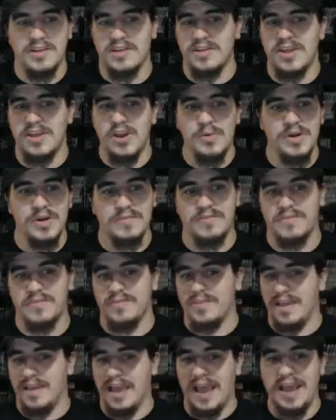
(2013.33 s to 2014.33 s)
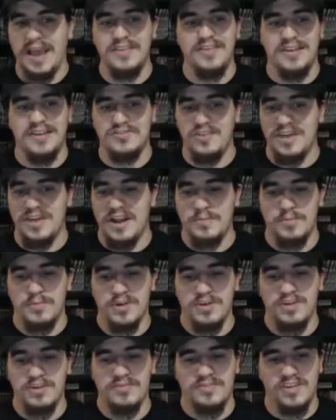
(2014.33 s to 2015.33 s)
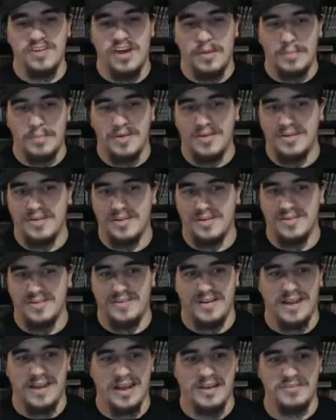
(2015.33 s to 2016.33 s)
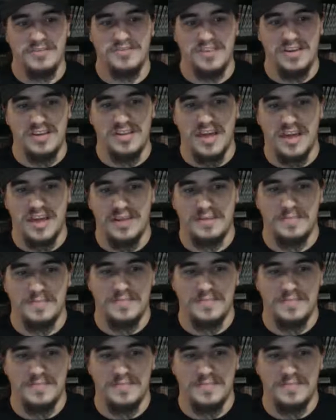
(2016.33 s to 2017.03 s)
you know what? It's actually got a pretty good dub. I'll say that.